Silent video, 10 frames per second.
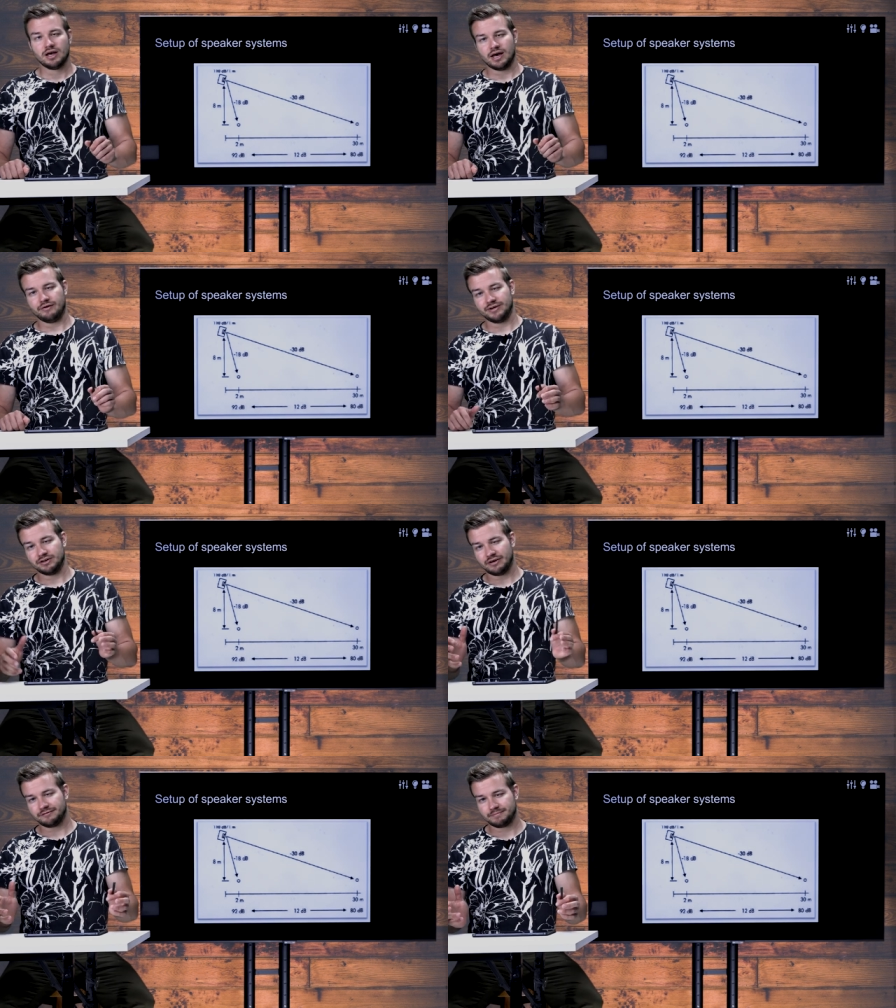Uh, when
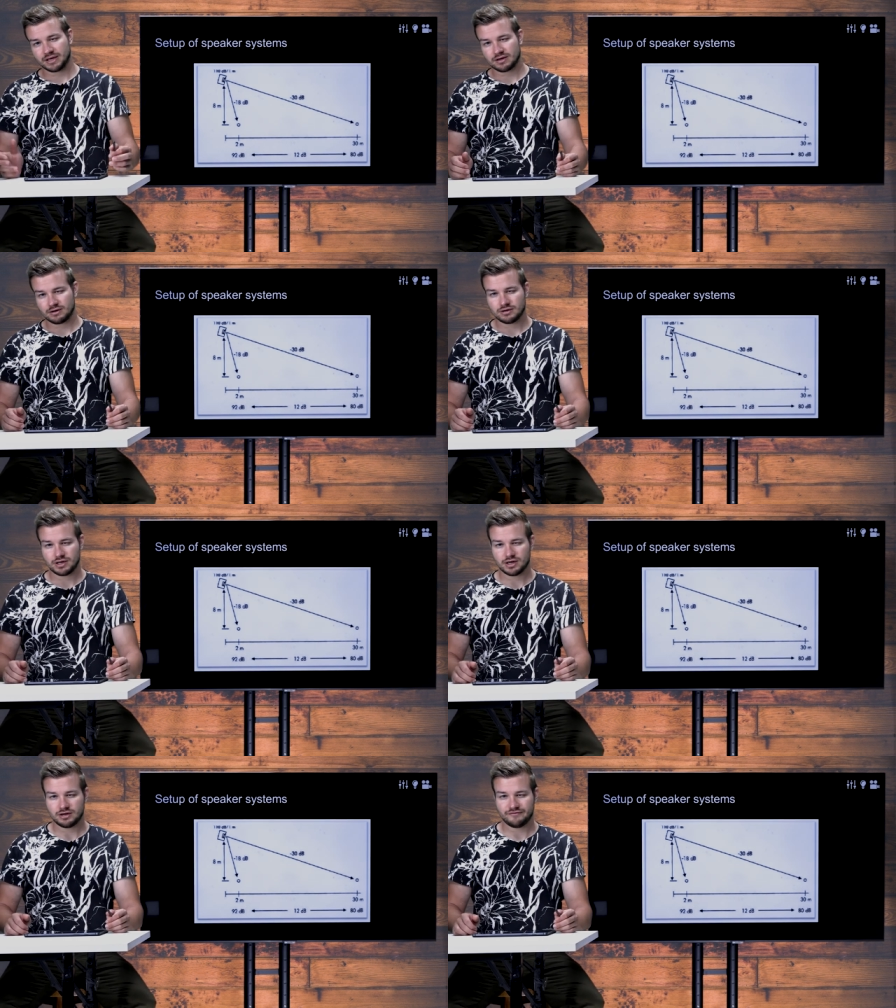you have big
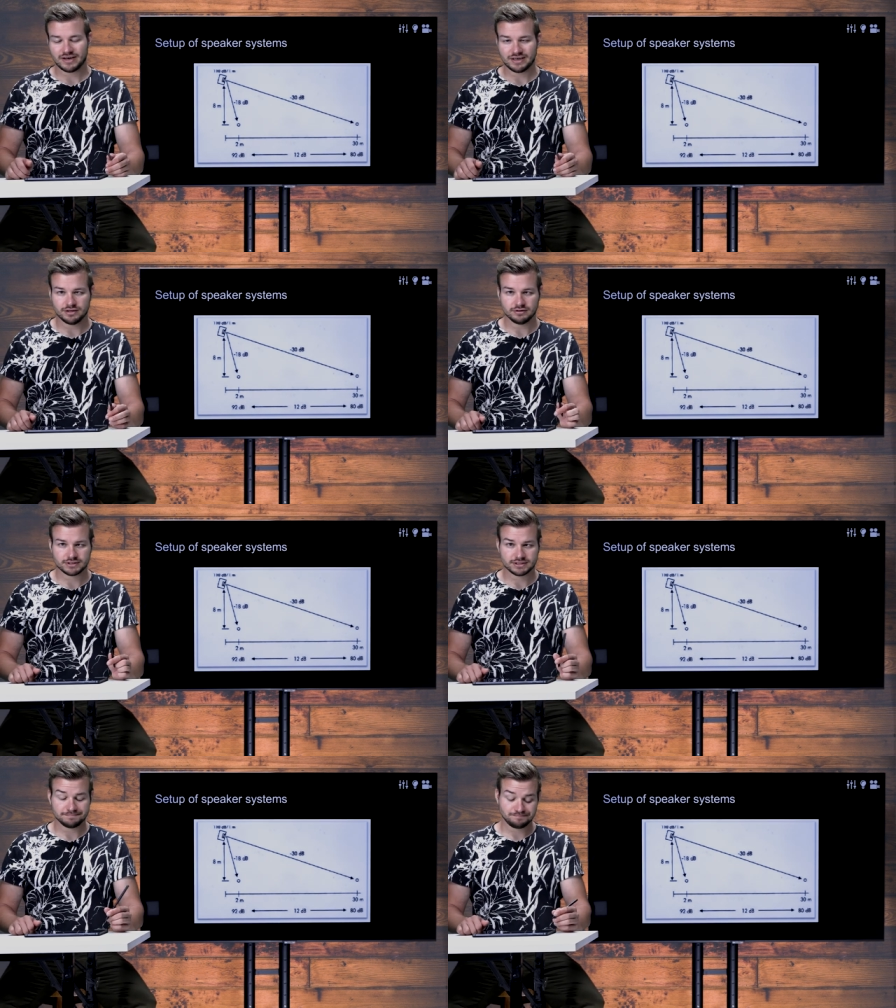uh,
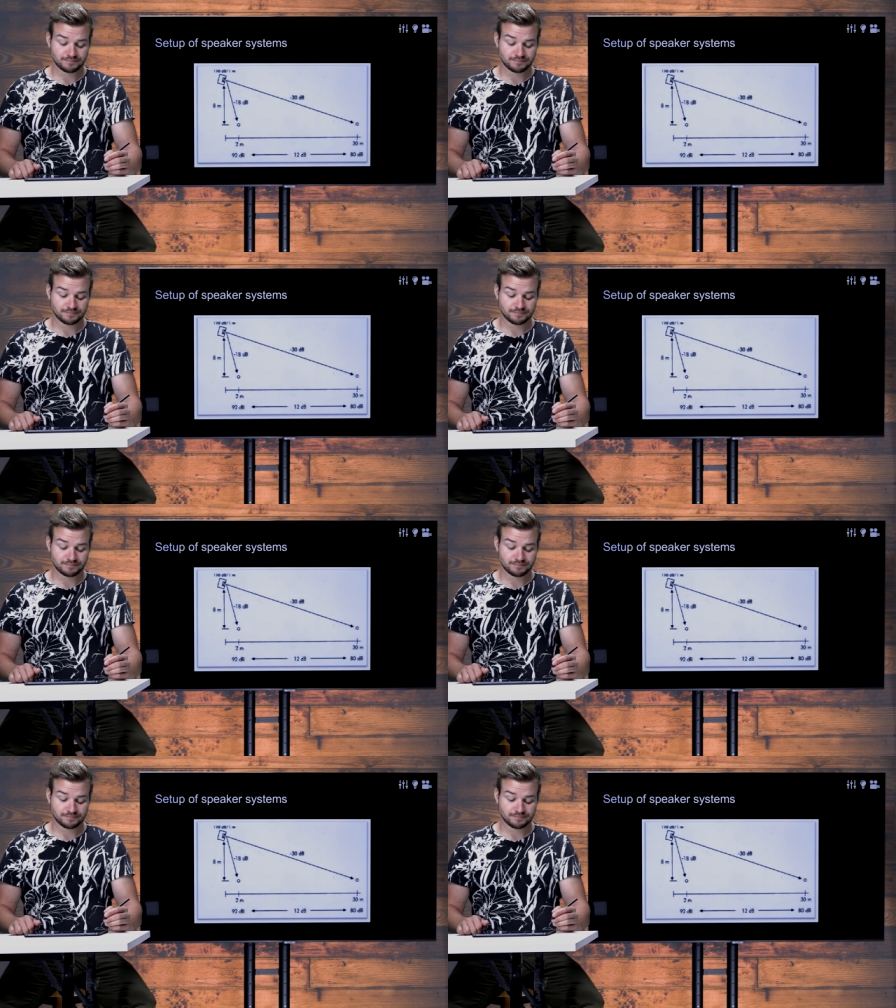venues